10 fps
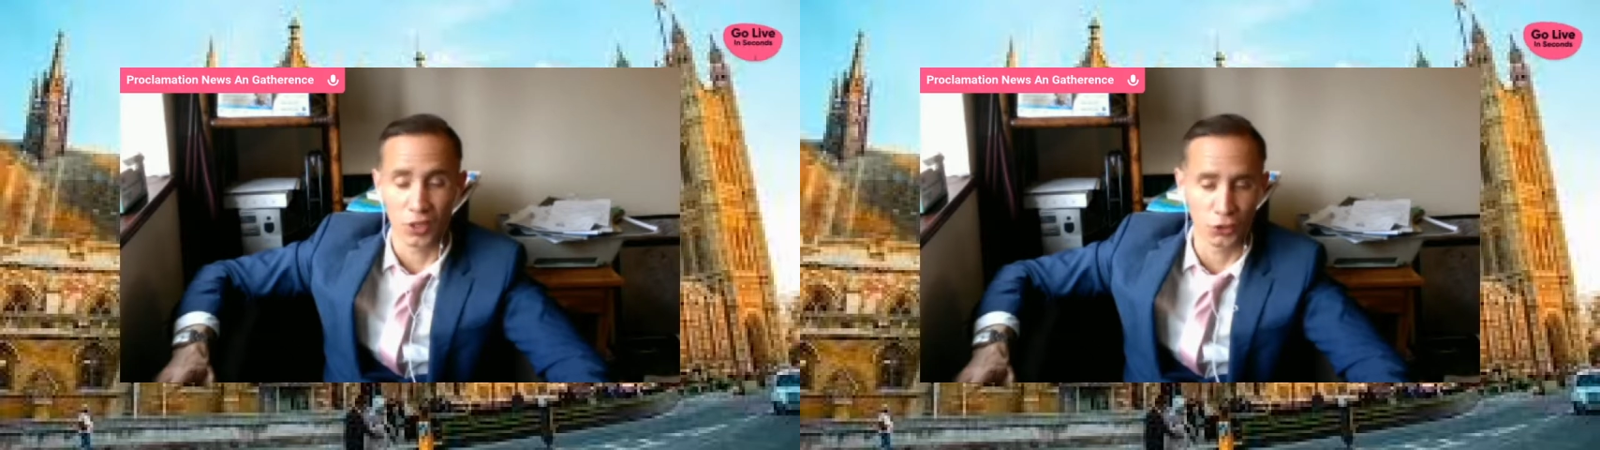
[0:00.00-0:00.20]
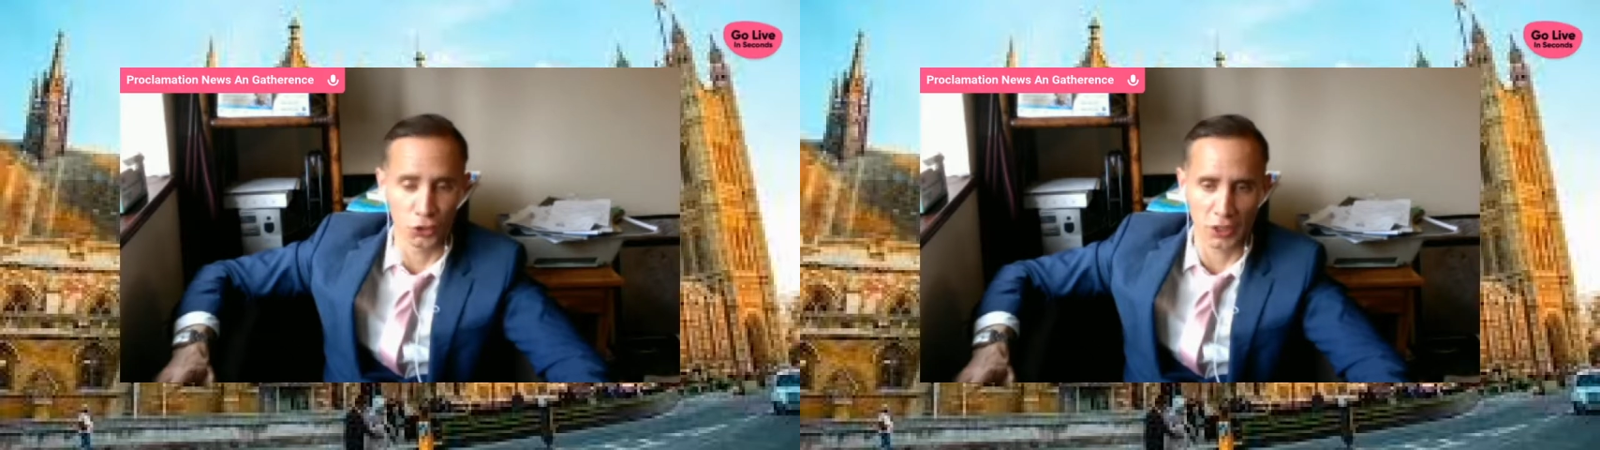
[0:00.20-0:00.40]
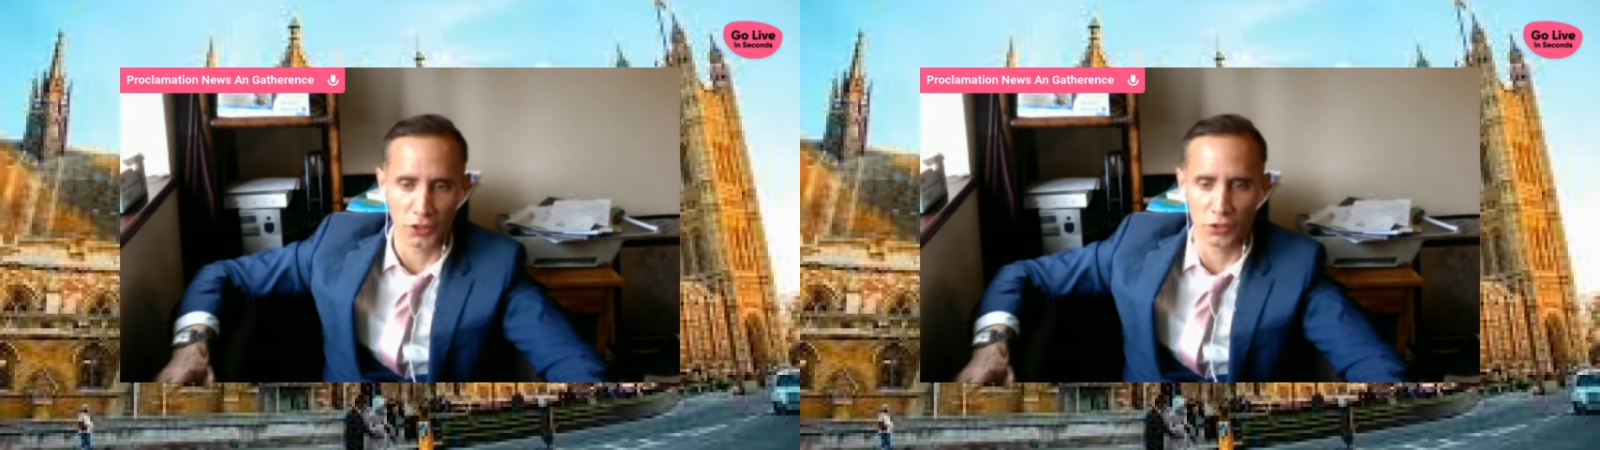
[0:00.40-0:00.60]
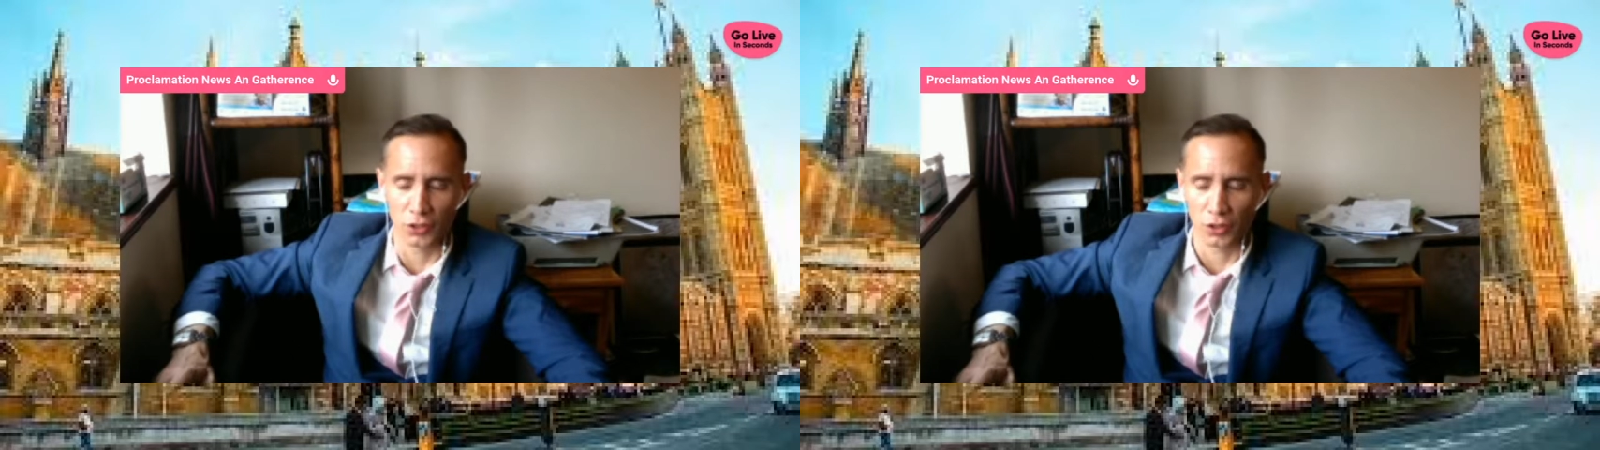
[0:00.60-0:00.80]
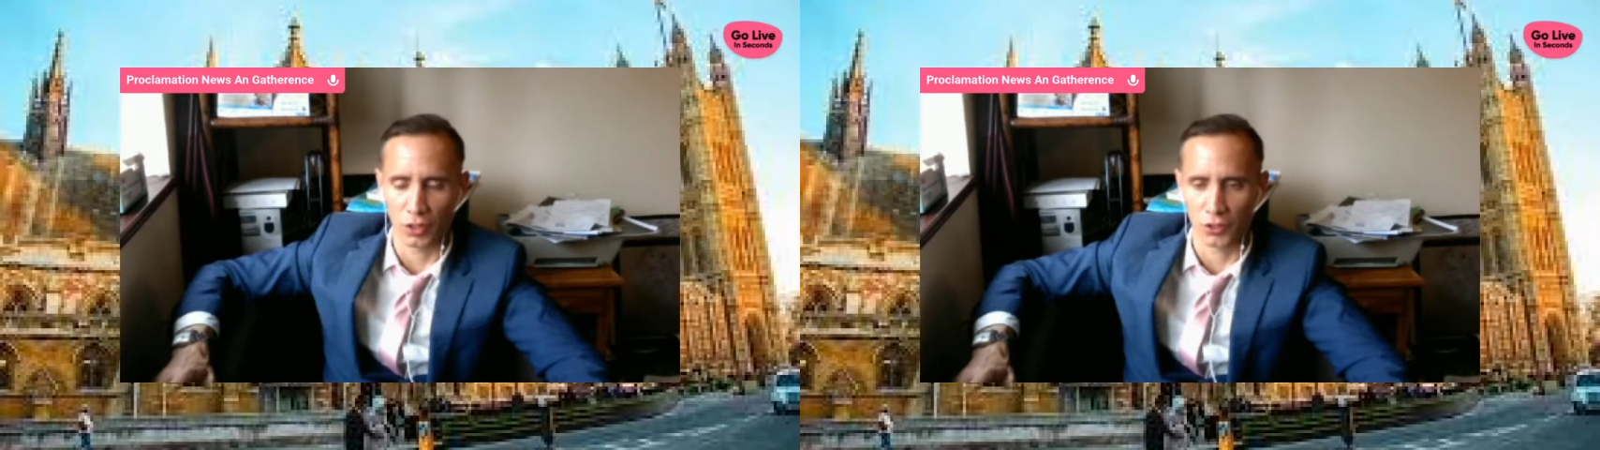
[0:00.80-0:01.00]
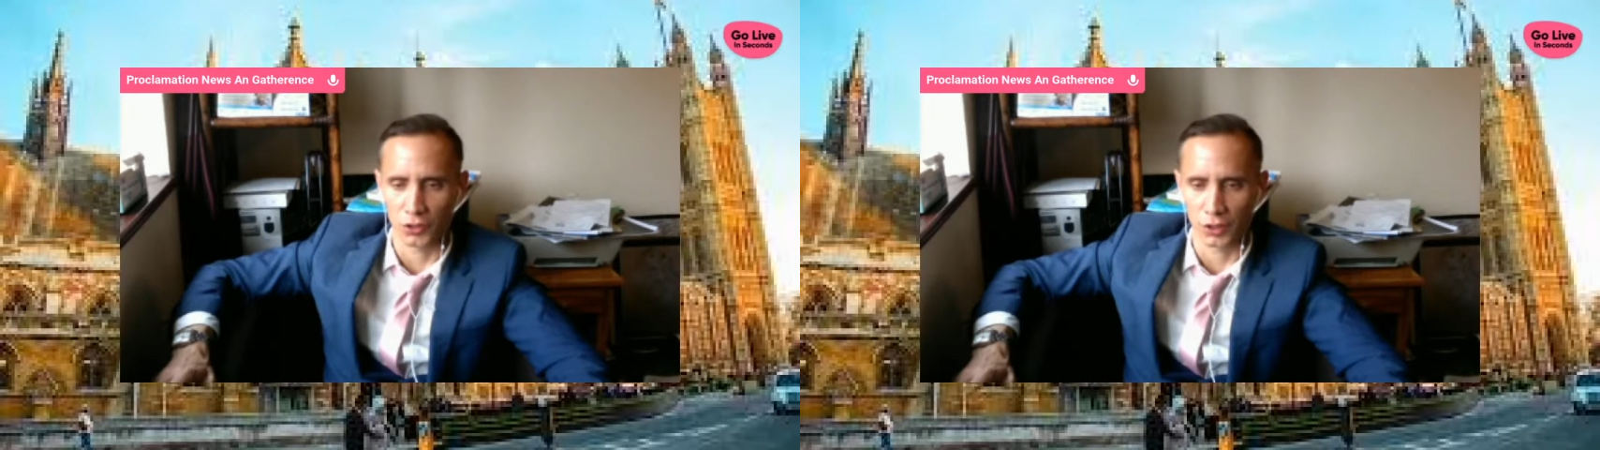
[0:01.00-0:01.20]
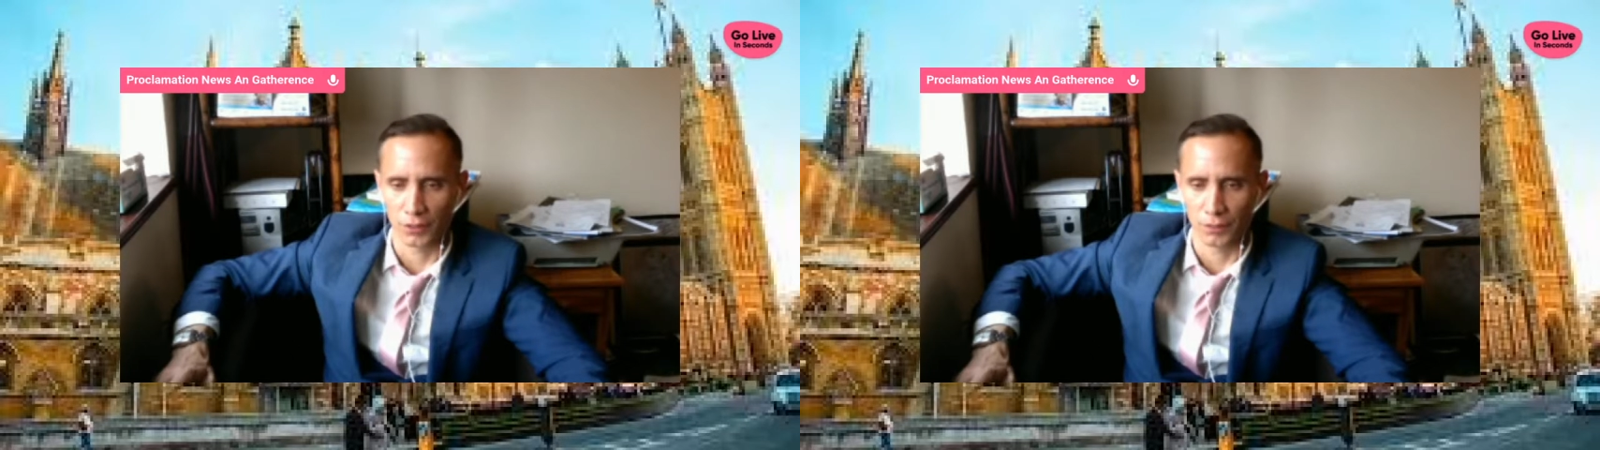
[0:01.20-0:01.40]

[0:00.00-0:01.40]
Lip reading: adjacent to the car seat.